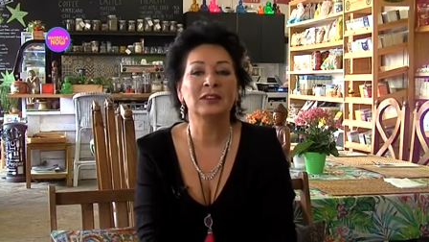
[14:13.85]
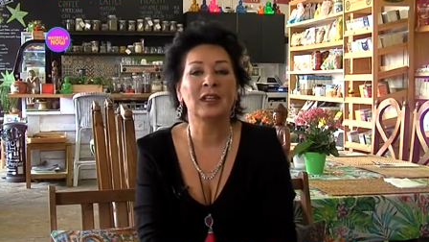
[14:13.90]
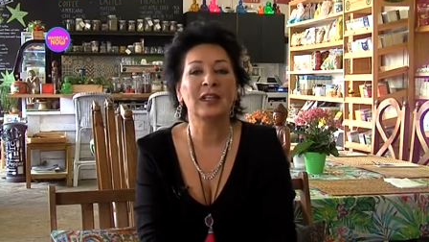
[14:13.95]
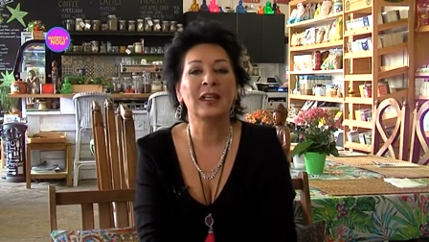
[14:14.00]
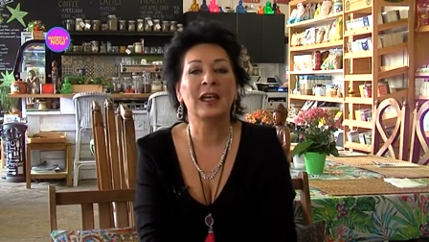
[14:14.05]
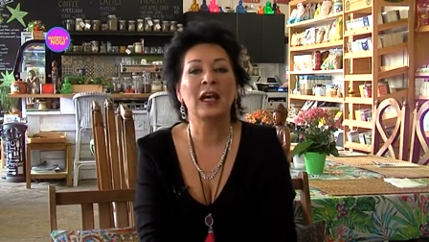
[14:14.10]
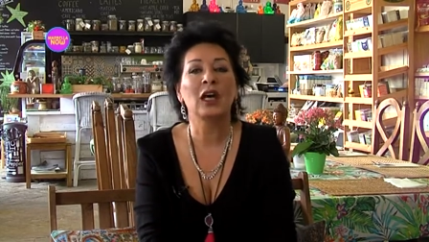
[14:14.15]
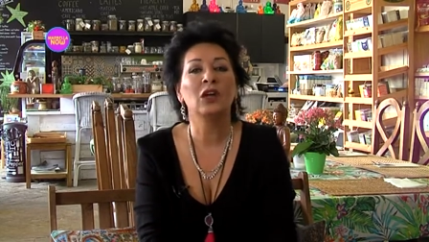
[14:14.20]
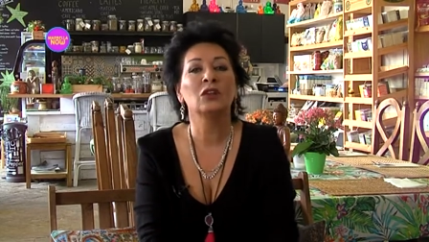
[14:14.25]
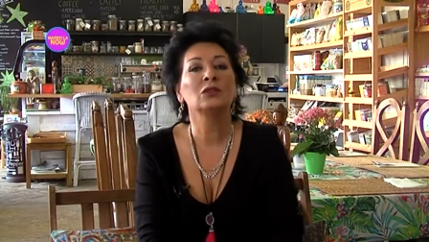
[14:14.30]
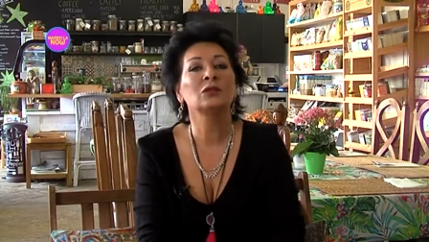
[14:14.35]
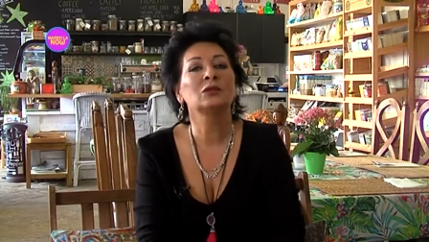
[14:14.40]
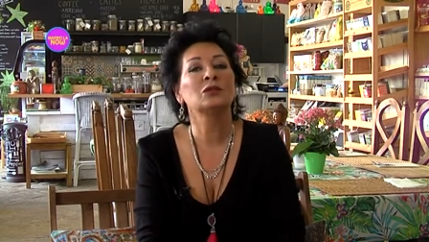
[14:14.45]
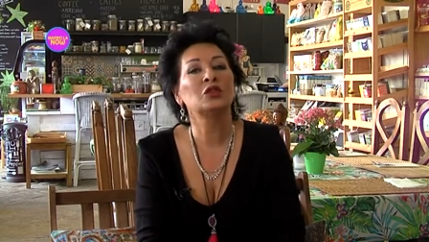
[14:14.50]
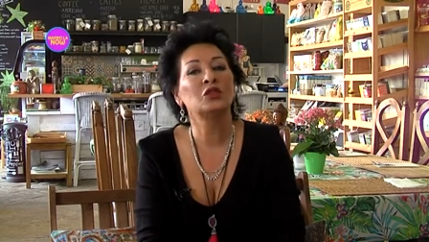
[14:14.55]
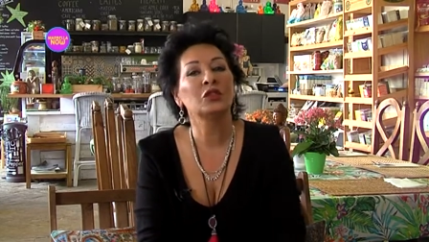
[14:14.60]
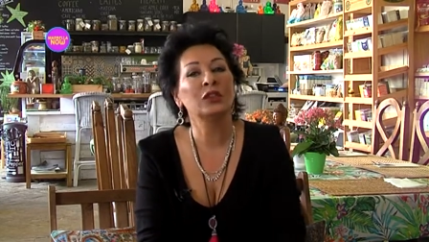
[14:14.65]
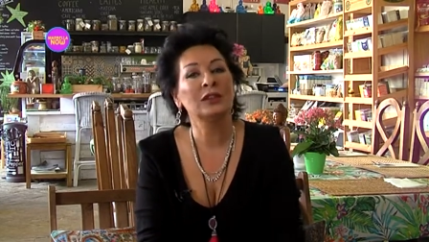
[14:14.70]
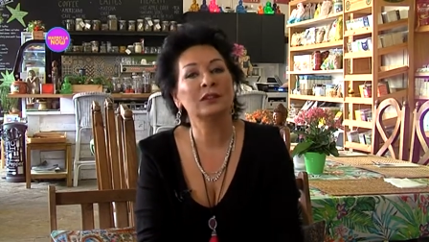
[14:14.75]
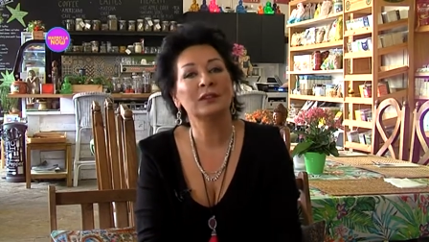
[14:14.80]
A out
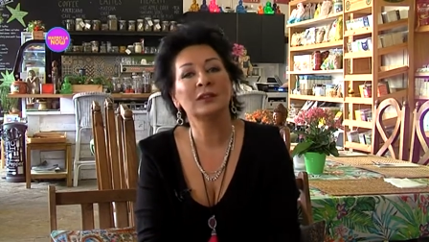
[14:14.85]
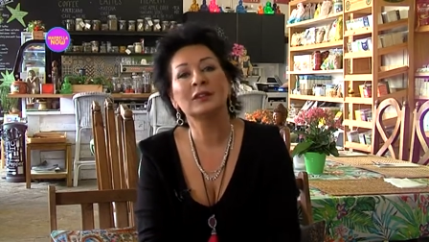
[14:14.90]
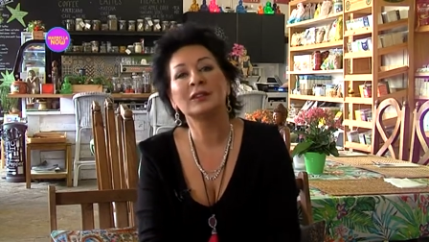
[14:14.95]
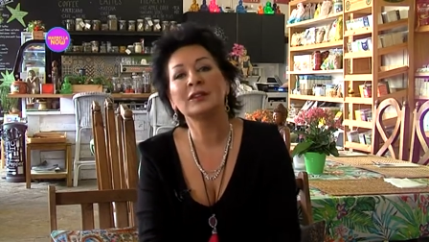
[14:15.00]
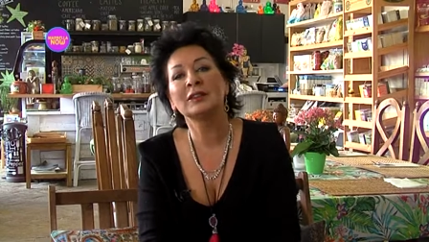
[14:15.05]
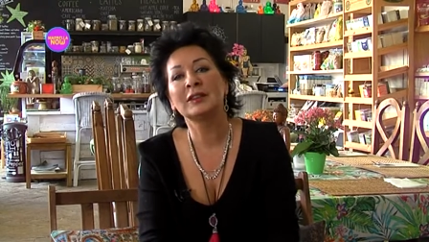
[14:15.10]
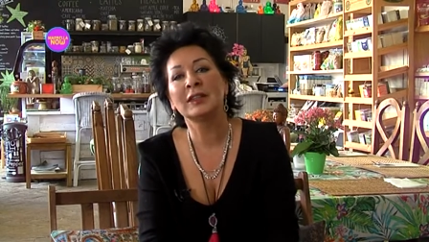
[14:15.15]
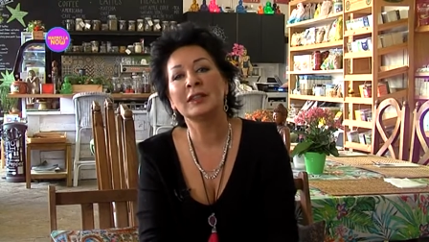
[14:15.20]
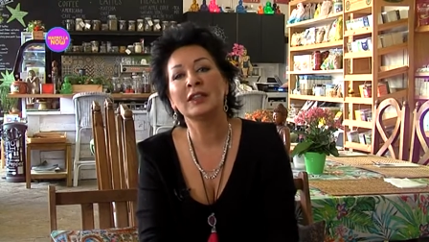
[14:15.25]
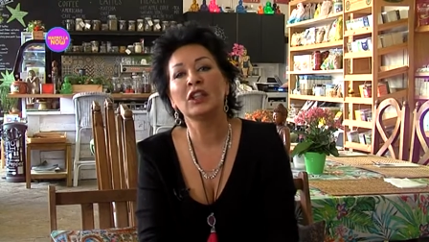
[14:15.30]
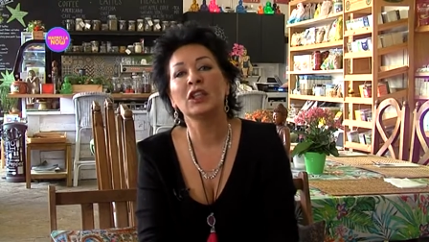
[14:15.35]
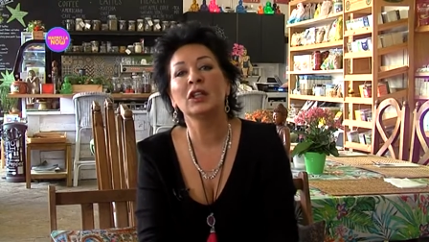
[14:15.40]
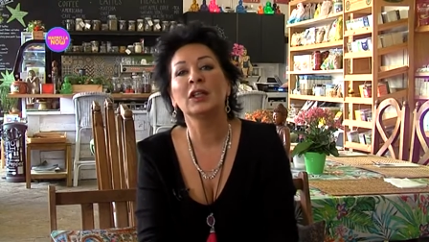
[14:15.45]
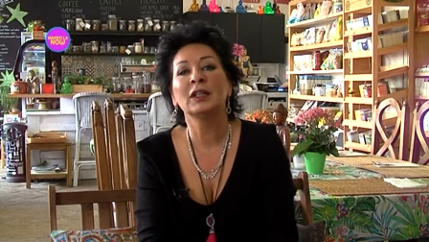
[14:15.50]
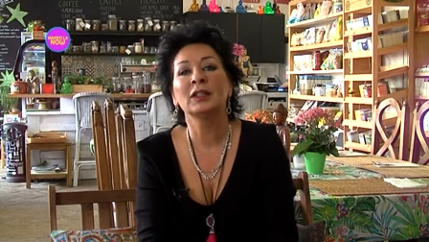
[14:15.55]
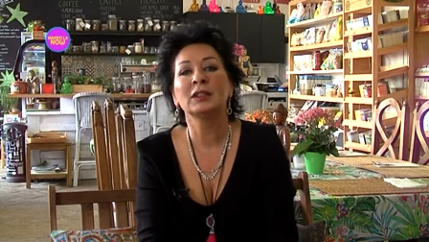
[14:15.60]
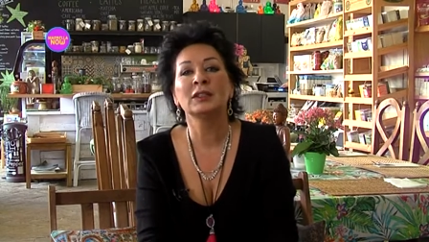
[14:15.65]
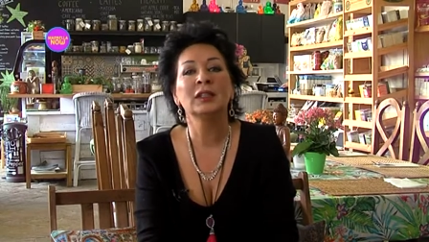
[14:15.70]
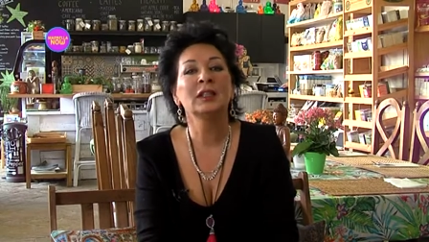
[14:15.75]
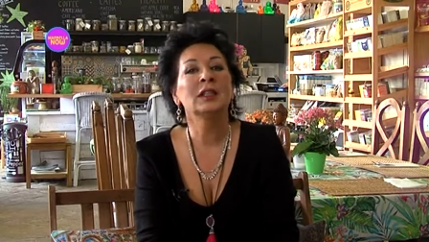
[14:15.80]
and treats her to dinner,
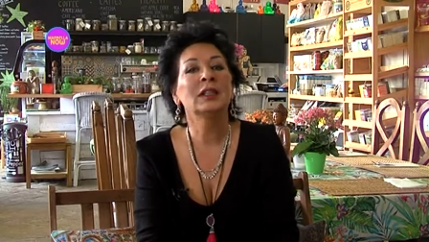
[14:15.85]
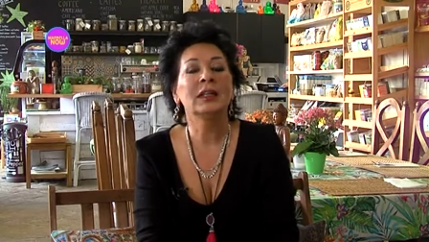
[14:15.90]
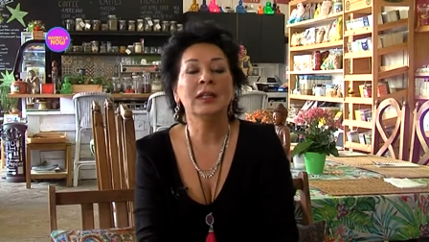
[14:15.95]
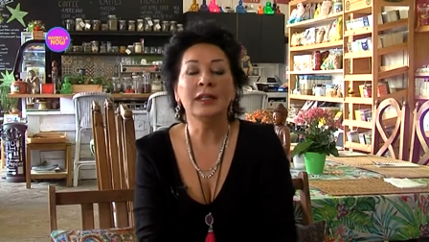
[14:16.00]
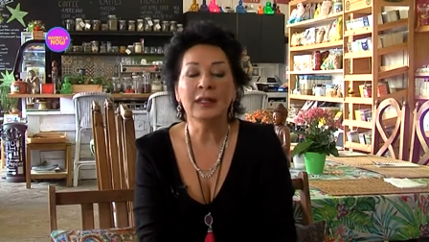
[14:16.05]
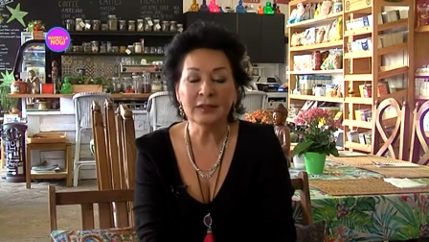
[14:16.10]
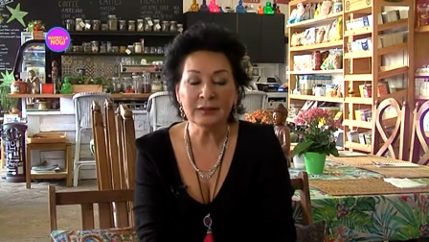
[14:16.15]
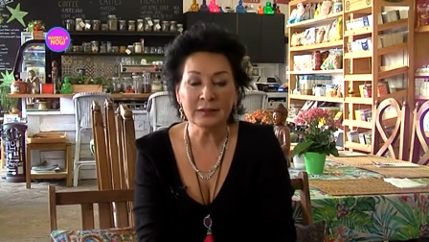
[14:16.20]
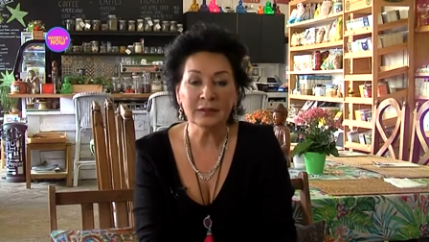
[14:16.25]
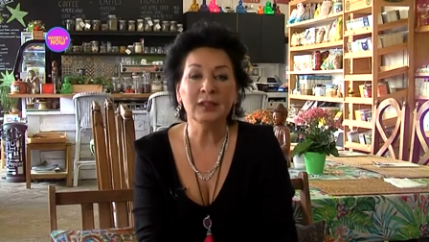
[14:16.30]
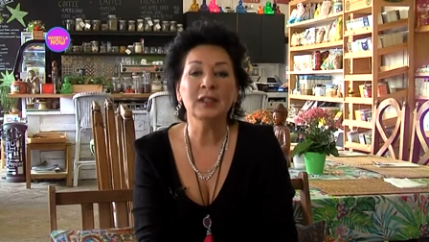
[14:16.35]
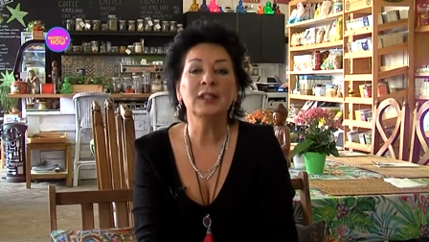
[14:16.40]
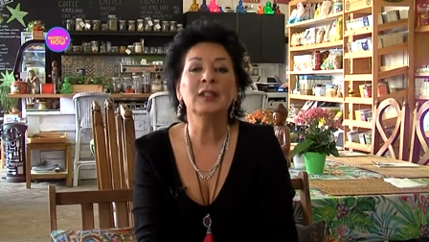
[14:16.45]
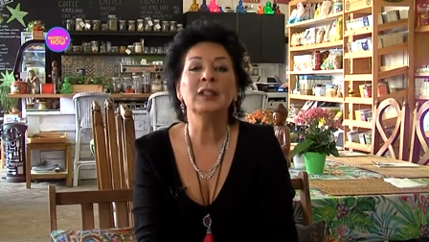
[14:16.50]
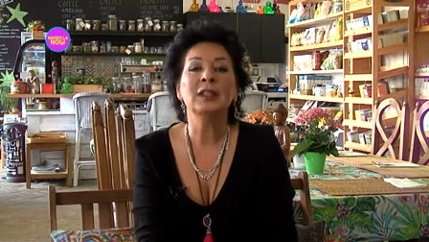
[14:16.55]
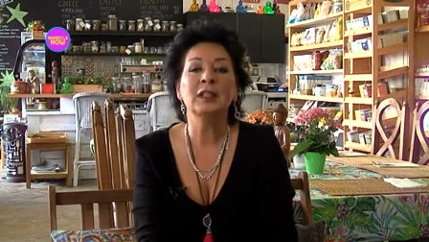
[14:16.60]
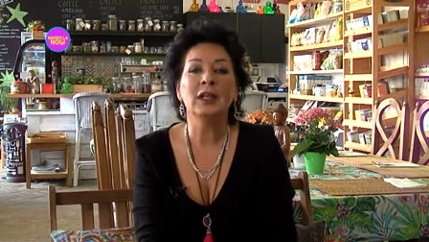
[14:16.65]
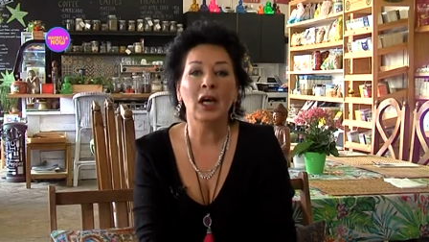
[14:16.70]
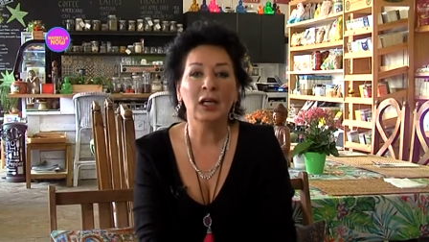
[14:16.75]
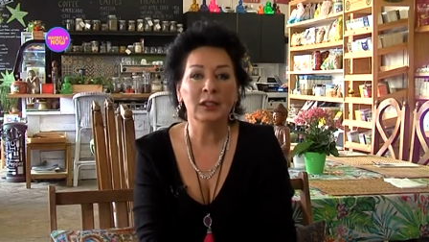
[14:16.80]
and it's
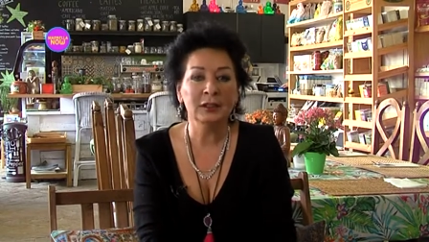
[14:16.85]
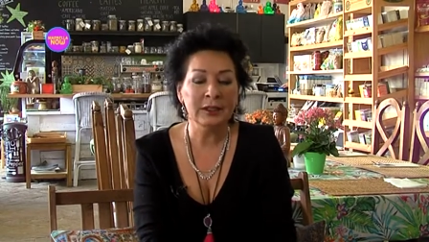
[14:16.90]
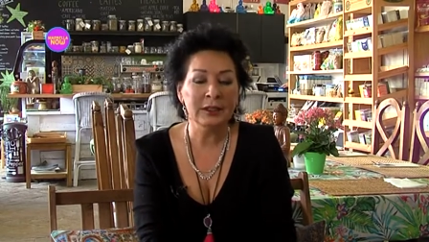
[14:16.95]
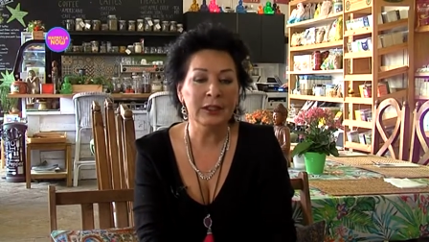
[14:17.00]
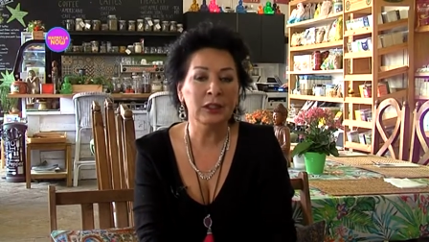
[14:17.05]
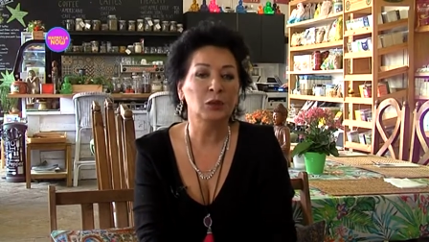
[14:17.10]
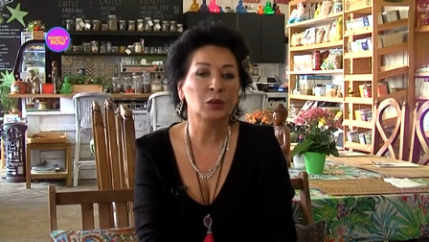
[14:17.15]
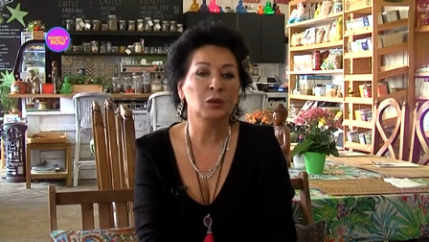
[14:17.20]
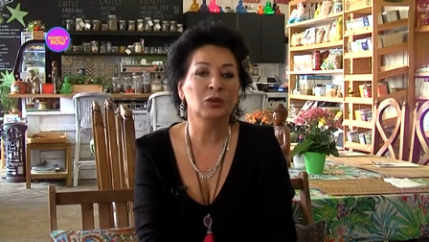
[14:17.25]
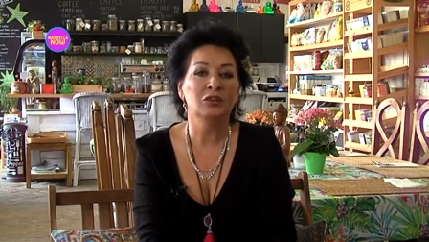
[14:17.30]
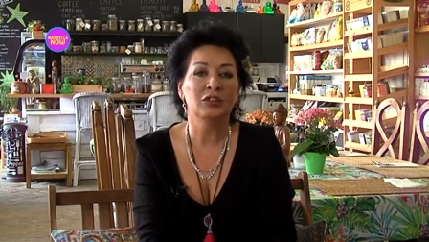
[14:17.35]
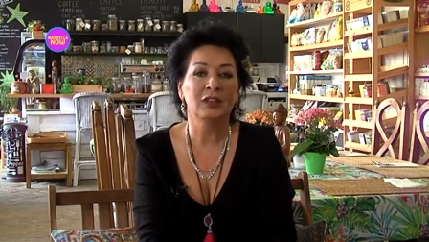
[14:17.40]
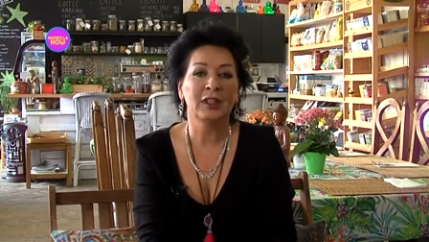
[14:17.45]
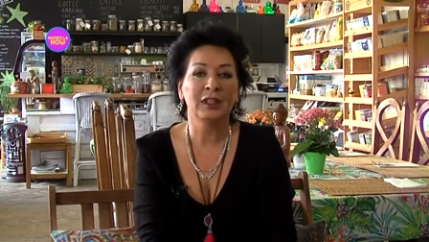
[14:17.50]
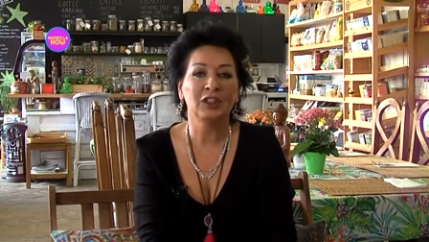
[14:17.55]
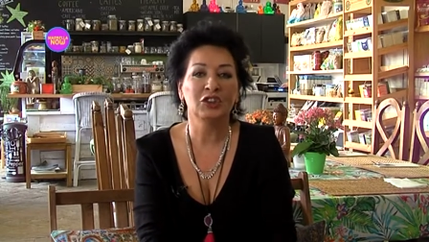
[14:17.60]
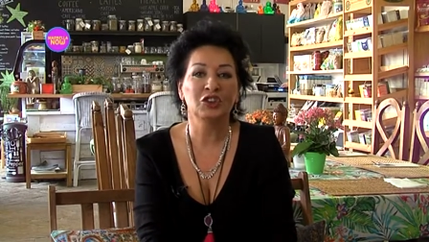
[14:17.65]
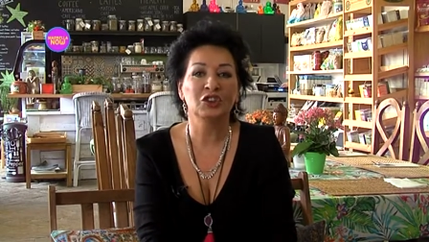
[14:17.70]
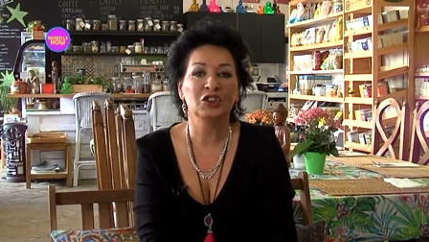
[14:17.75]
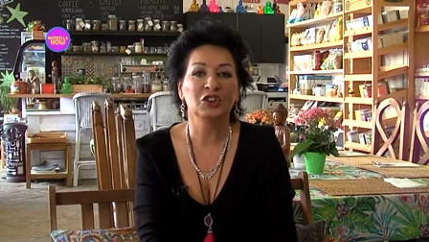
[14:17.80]
an unequal
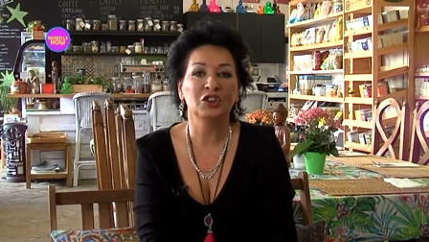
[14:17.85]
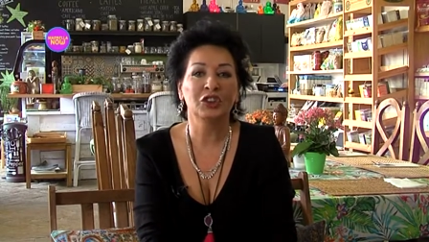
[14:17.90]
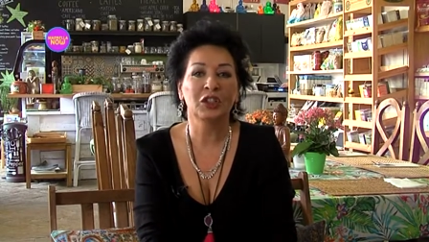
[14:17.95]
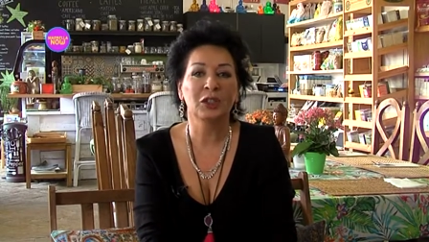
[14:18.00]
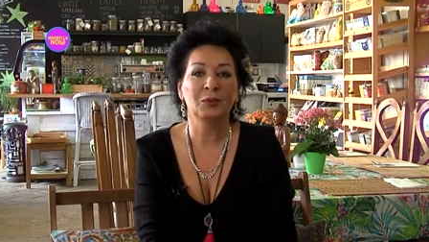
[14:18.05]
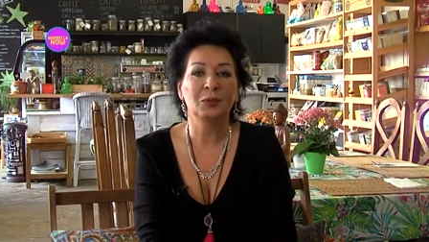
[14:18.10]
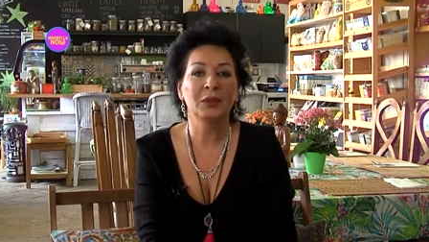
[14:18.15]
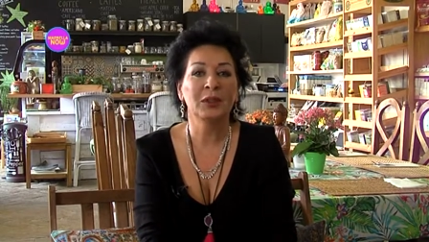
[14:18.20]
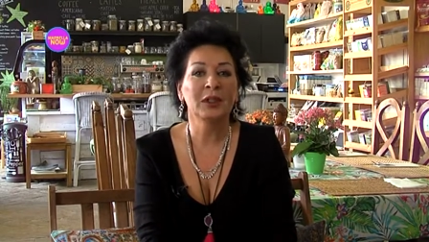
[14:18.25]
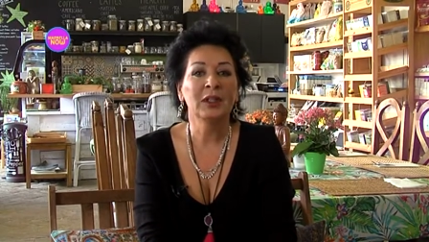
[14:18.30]
relationship.